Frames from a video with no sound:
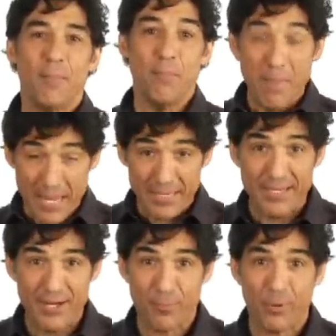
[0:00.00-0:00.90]

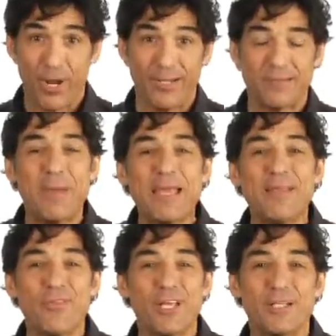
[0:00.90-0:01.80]
making hair products,
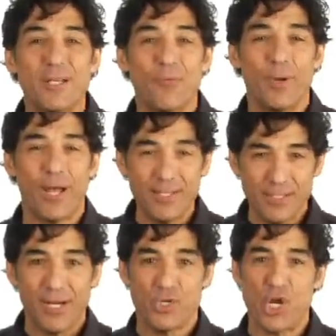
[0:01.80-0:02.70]
making things that when I
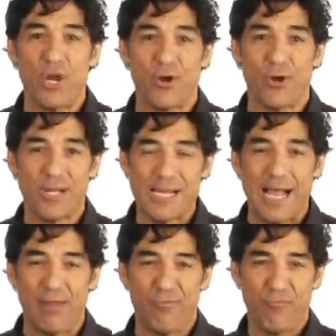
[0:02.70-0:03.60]
touch hair,
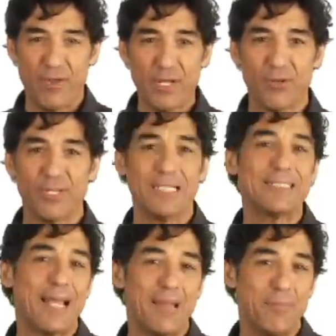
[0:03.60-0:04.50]
I feel the
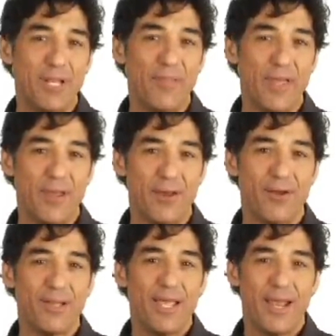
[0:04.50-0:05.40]
excitement in the hair,